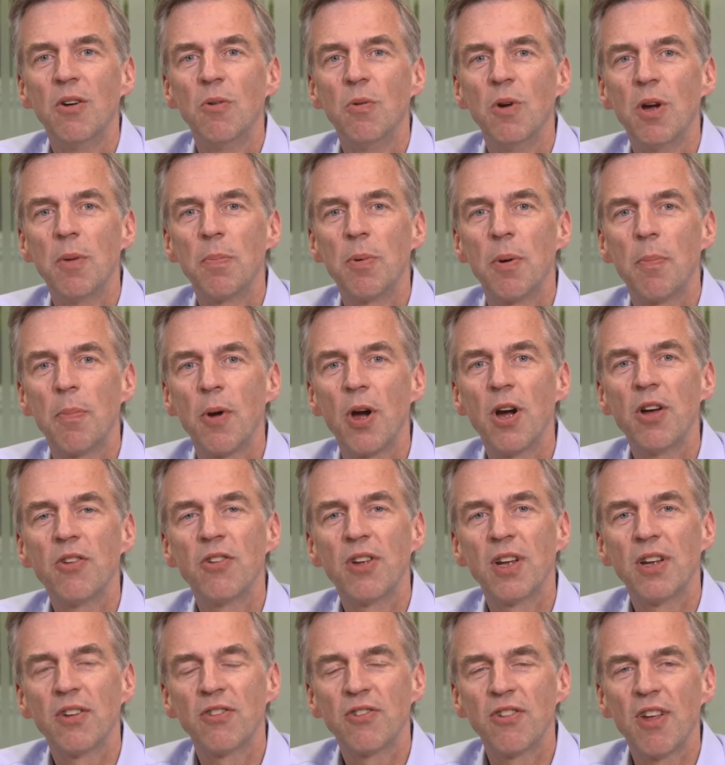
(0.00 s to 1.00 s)
we are
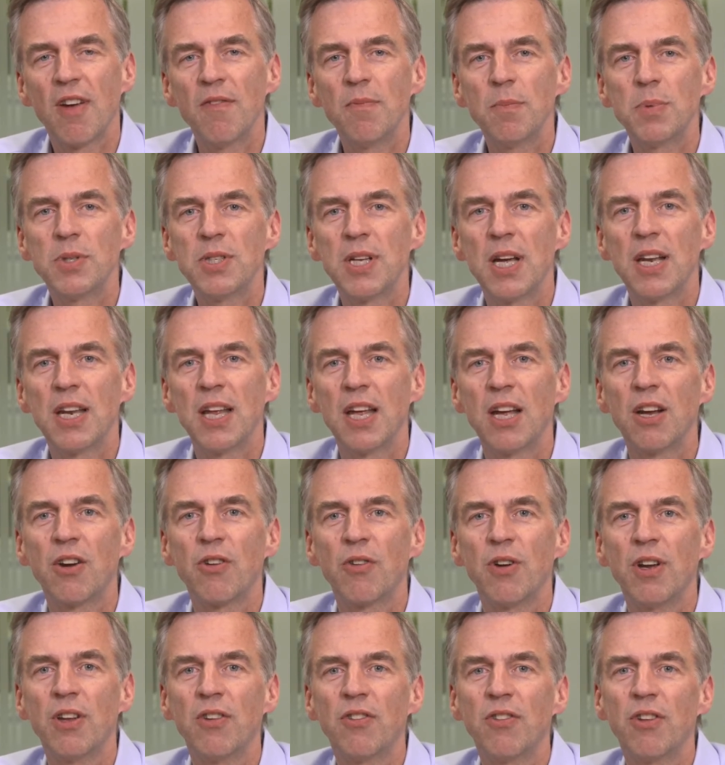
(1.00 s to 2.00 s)
proposing a 7%
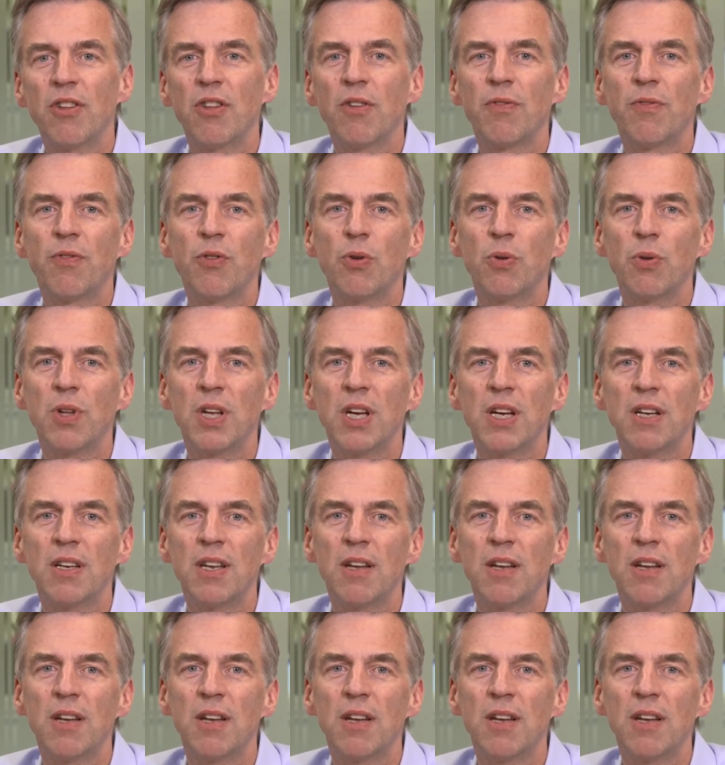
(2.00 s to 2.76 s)
increase in the full year